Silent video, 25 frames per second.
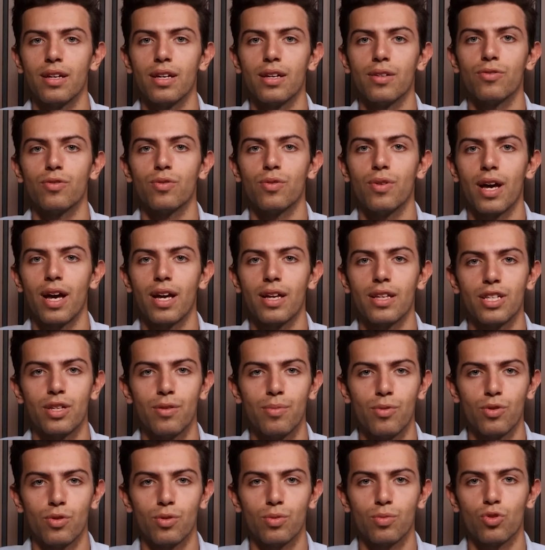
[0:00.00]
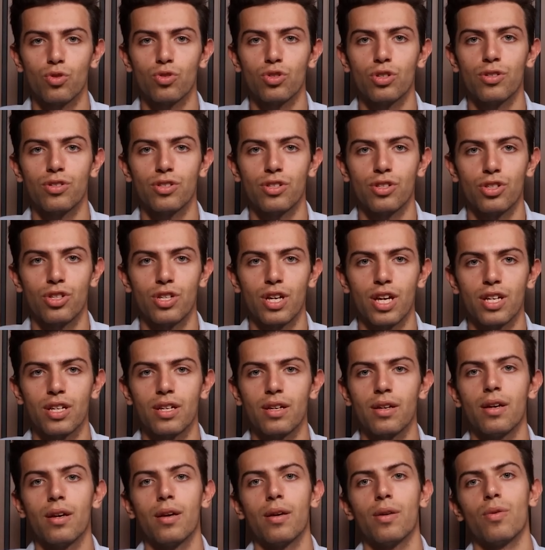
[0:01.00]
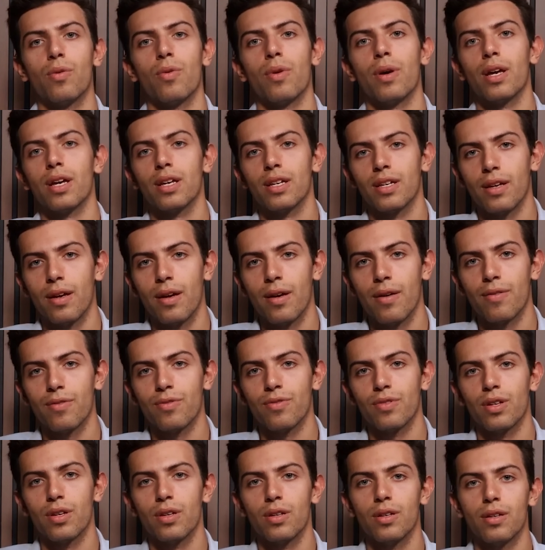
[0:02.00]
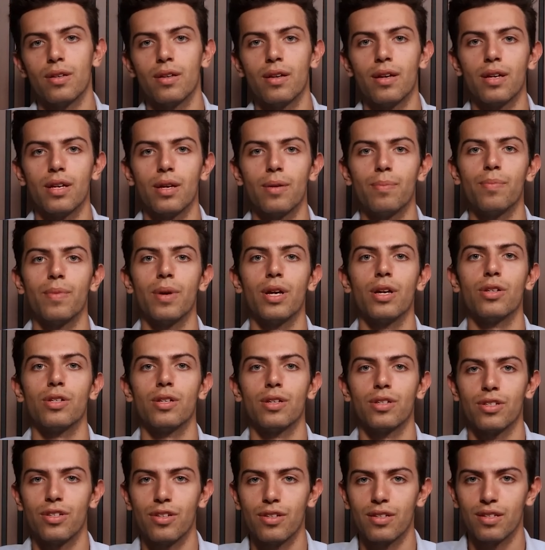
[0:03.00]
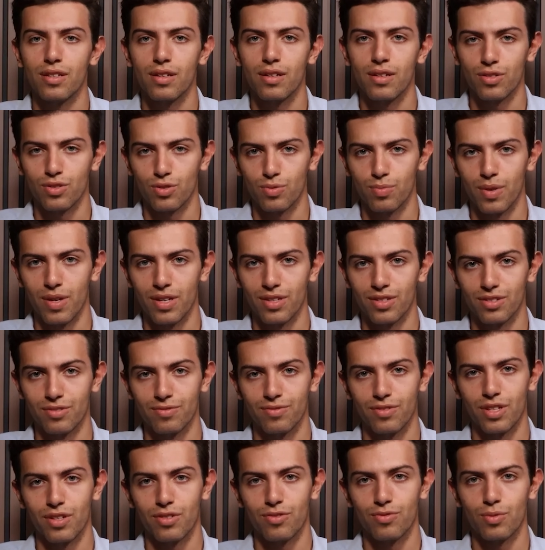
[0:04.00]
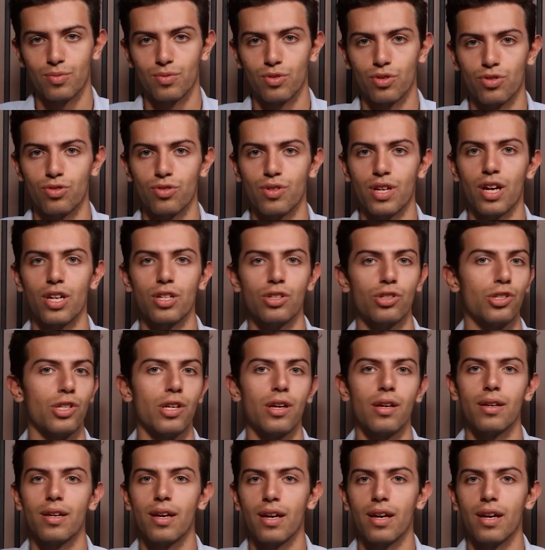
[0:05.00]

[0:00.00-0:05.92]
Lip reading: If you can't keep your emotions in check, greed, fear, impatience, you might deviate from your strategy